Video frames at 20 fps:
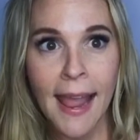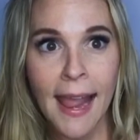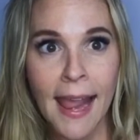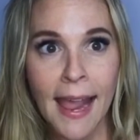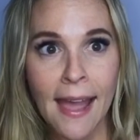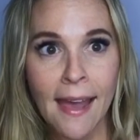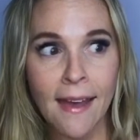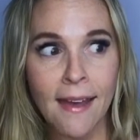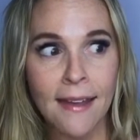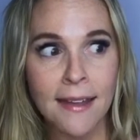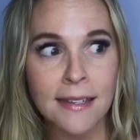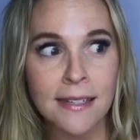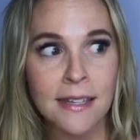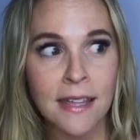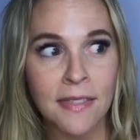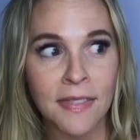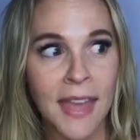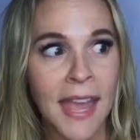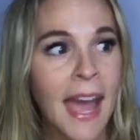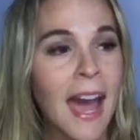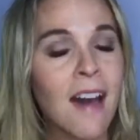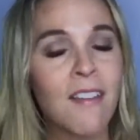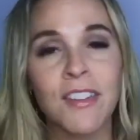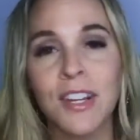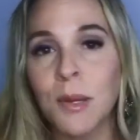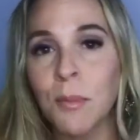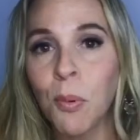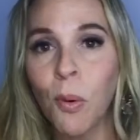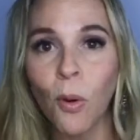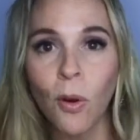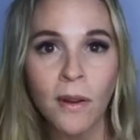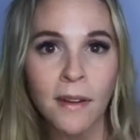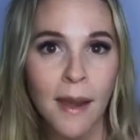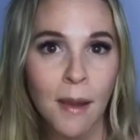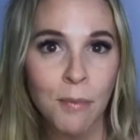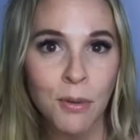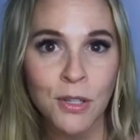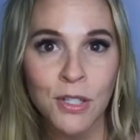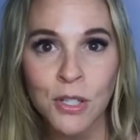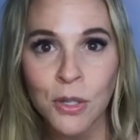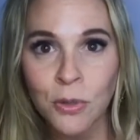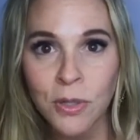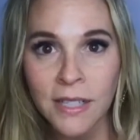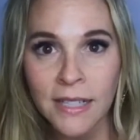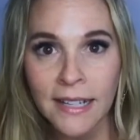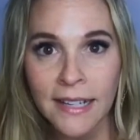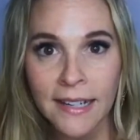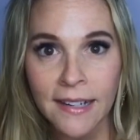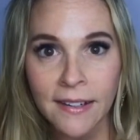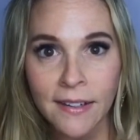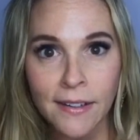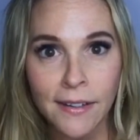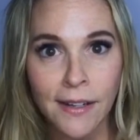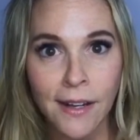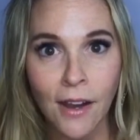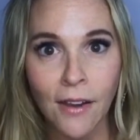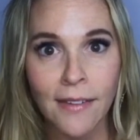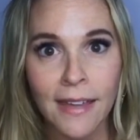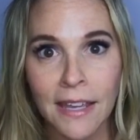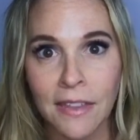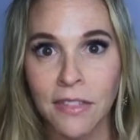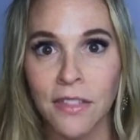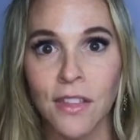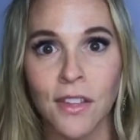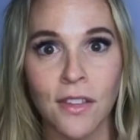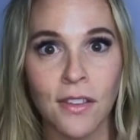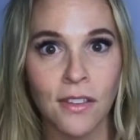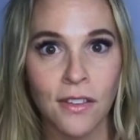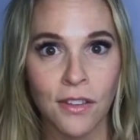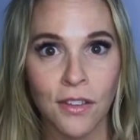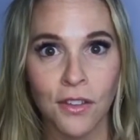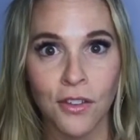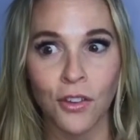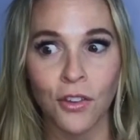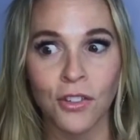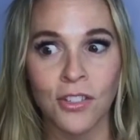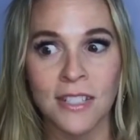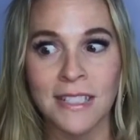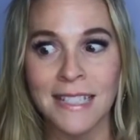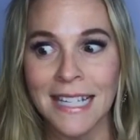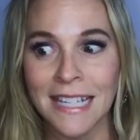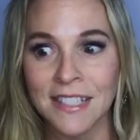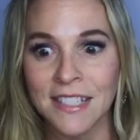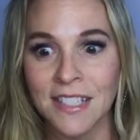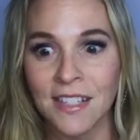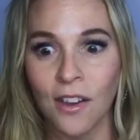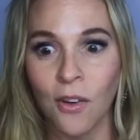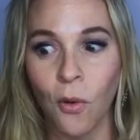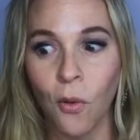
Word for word: and they have an important opportunity you know like the, you're just it's